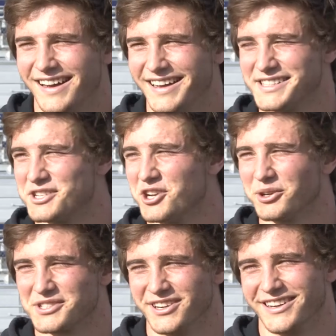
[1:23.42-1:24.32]
Uh, he's a
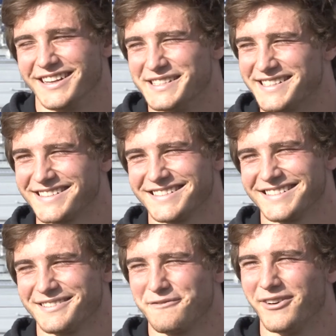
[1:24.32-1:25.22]
jokester. He's
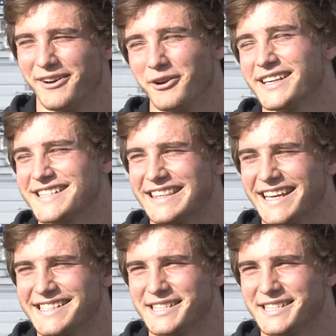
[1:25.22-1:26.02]
fun, or at least he thinks